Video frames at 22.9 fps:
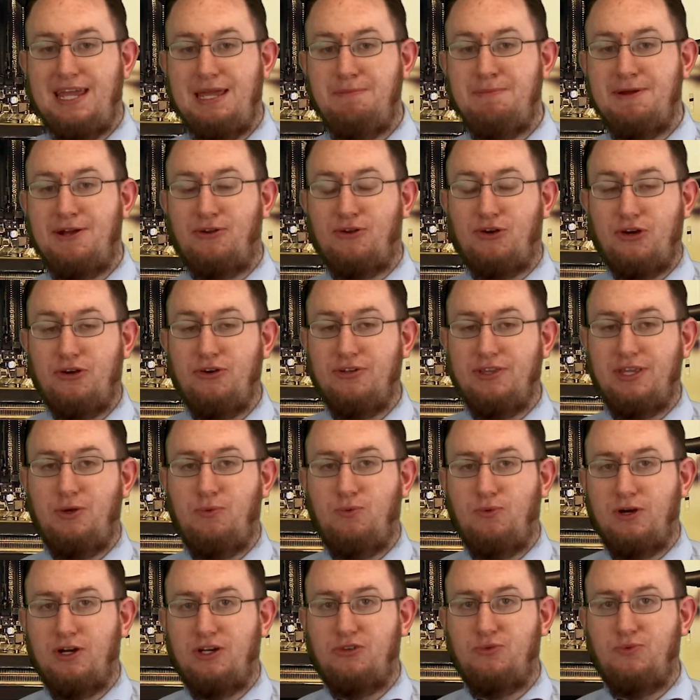email currently
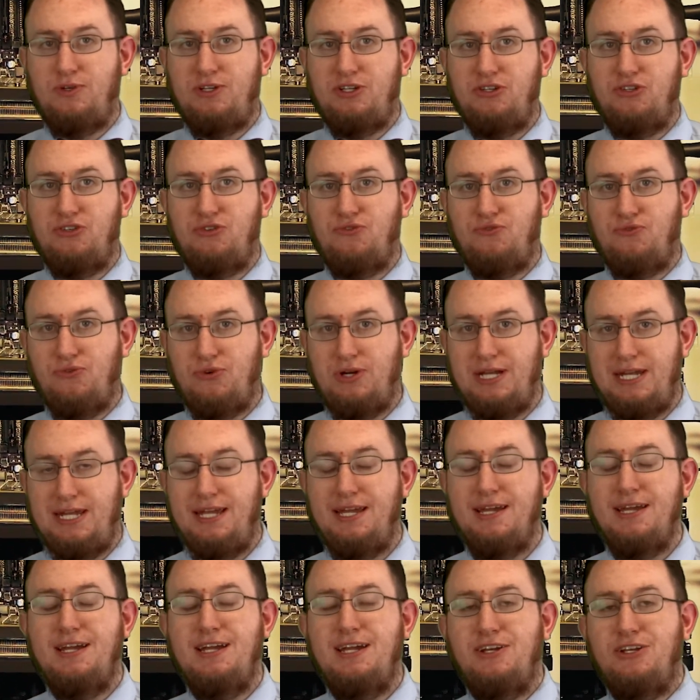works, which is
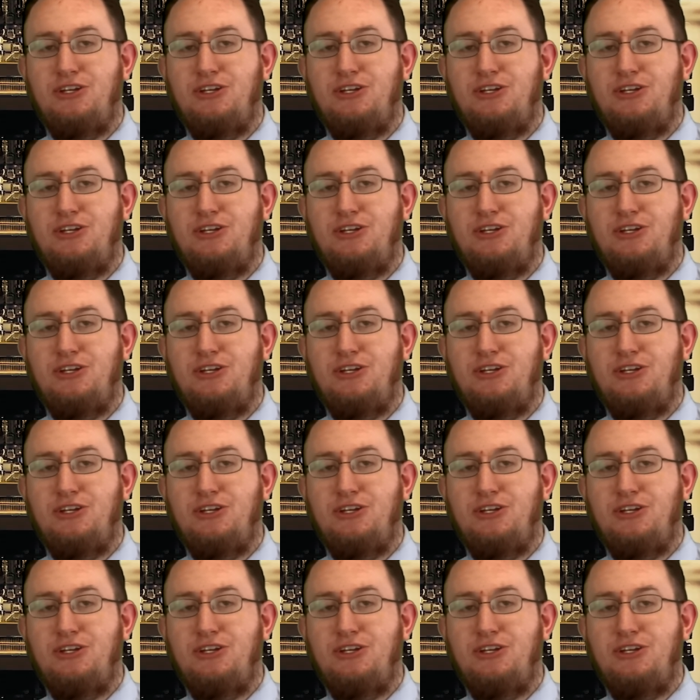free,